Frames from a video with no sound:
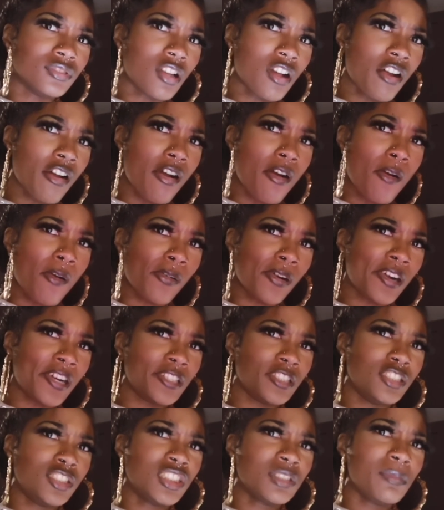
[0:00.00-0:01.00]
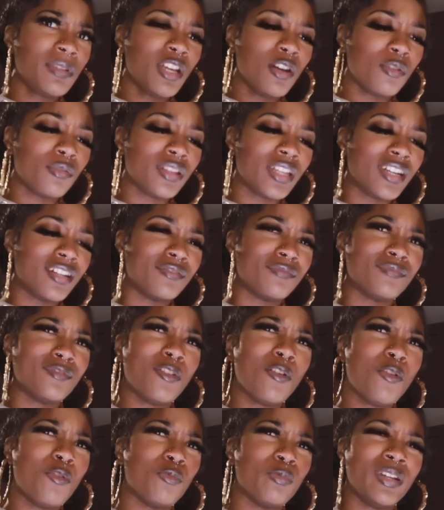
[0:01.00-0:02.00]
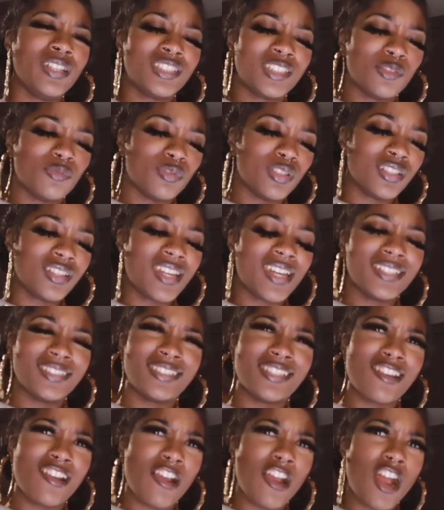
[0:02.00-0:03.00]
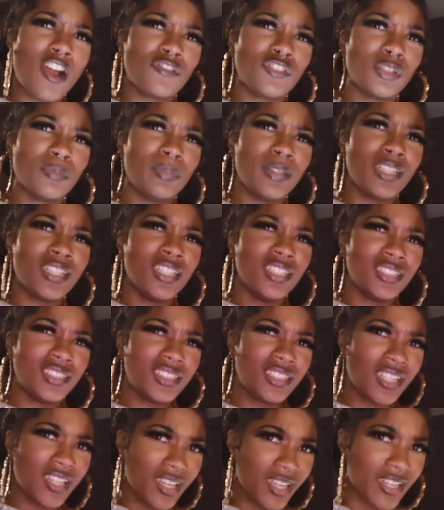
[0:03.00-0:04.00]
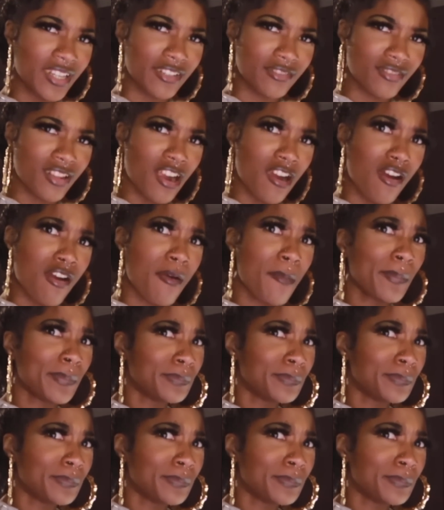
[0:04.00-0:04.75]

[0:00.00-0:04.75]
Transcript: know. Like, it took me a, like a whole week to realize that after being attacked. Like,